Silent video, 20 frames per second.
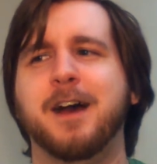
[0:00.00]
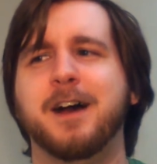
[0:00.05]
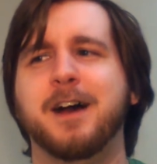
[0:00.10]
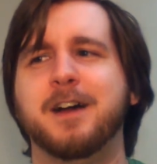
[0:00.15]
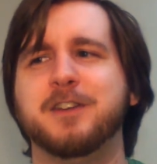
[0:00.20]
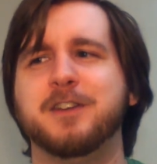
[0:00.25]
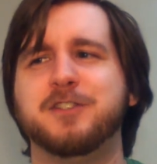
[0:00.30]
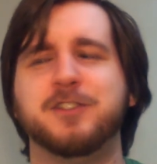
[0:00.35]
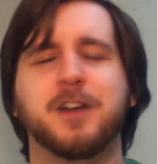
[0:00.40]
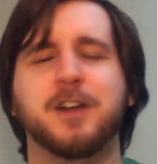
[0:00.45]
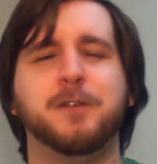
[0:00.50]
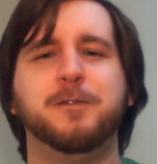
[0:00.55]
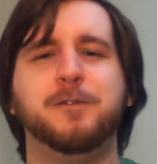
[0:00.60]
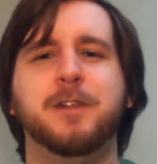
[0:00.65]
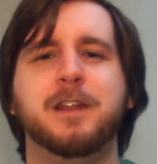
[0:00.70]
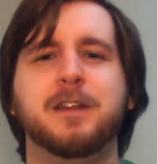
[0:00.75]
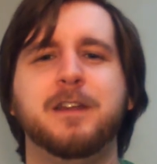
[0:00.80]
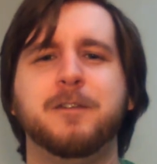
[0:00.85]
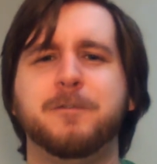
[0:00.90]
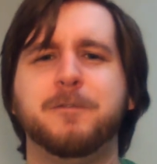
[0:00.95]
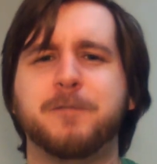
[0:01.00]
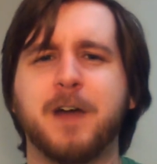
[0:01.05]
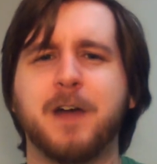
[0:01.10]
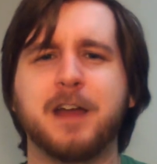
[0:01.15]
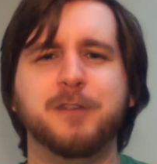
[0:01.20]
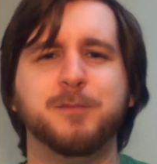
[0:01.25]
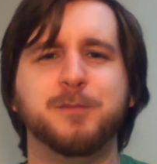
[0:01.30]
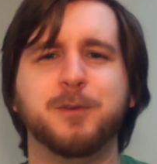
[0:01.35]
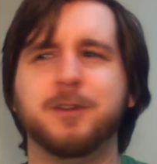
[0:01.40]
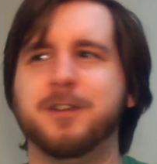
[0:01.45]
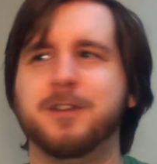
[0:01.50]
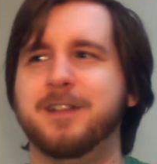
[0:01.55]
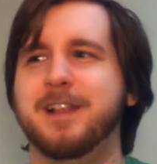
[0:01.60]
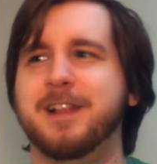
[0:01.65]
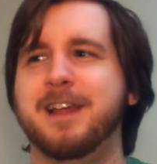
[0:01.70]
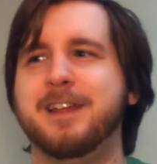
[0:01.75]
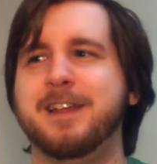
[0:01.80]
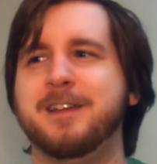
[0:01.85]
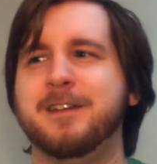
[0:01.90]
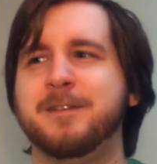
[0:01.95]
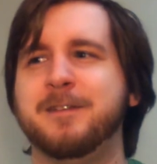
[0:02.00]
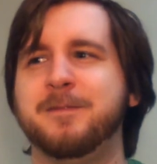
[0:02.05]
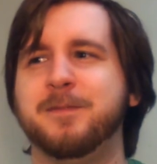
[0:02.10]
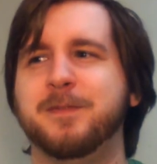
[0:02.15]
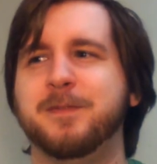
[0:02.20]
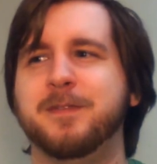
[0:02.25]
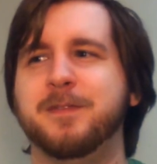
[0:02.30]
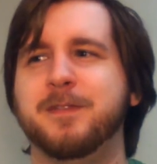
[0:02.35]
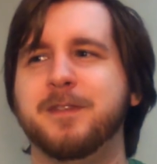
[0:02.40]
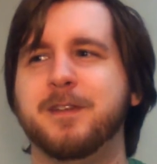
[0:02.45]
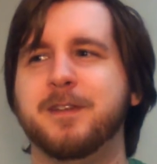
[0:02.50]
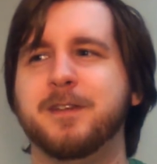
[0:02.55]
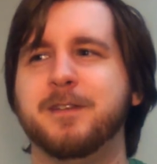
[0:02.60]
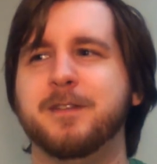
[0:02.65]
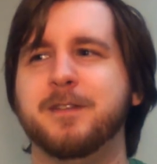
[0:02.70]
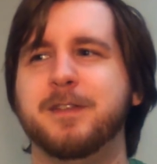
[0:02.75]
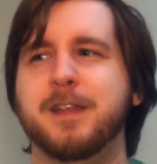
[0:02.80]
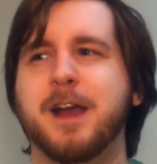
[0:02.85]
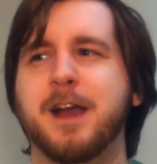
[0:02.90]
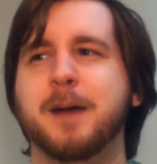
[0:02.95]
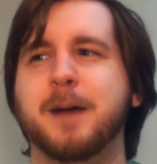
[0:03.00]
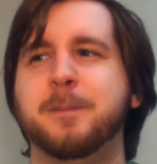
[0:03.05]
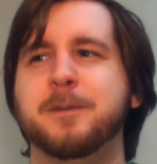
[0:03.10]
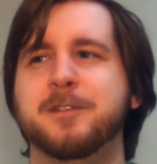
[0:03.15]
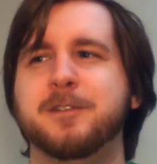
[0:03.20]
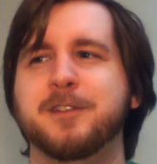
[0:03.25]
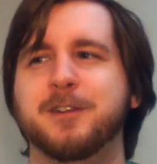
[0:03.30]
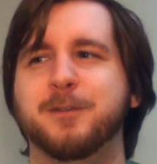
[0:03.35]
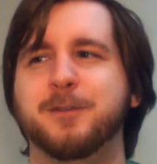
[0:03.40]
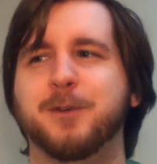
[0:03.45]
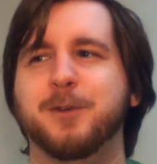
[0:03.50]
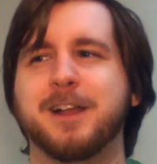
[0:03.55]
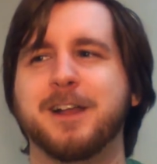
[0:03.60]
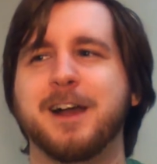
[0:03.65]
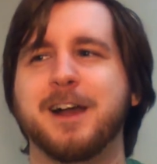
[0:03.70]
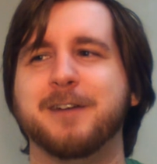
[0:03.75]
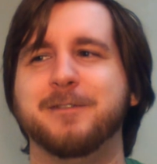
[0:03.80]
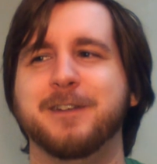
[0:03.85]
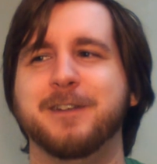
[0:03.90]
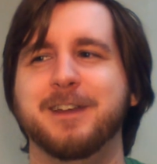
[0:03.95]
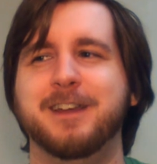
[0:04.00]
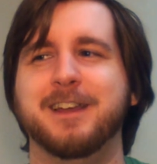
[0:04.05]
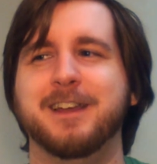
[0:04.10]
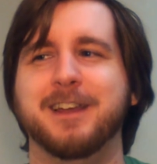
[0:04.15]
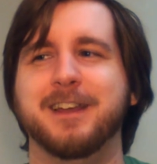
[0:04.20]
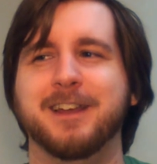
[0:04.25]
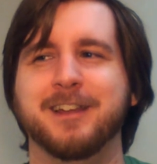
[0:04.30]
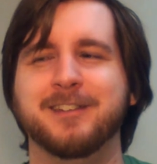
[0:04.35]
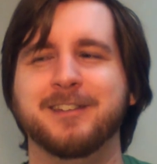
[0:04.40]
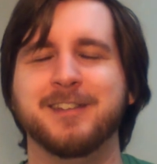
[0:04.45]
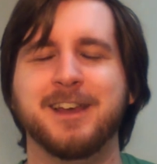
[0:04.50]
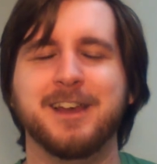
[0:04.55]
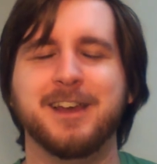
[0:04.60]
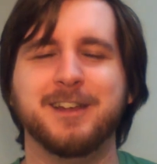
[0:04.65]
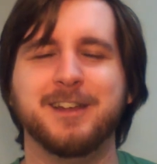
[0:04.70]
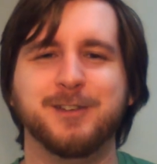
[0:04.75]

Uh, 5 per- like the opposite of what Coffee is.